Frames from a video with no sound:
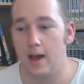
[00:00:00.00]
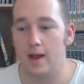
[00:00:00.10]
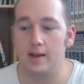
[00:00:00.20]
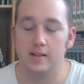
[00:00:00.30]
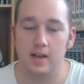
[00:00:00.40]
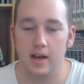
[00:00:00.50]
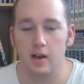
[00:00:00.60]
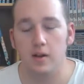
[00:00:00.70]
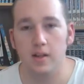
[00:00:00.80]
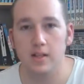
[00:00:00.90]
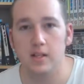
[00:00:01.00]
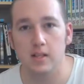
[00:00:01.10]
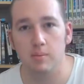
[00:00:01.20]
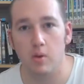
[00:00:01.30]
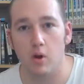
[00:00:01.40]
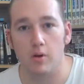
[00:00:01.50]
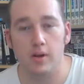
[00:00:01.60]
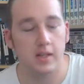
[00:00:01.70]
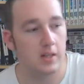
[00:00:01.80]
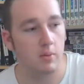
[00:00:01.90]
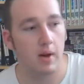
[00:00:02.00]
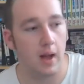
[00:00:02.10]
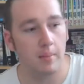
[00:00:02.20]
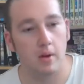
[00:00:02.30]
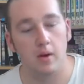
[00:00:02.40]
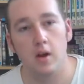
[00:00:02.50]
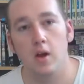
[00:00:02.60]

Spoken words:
and then say, this is the plot, this is what happened,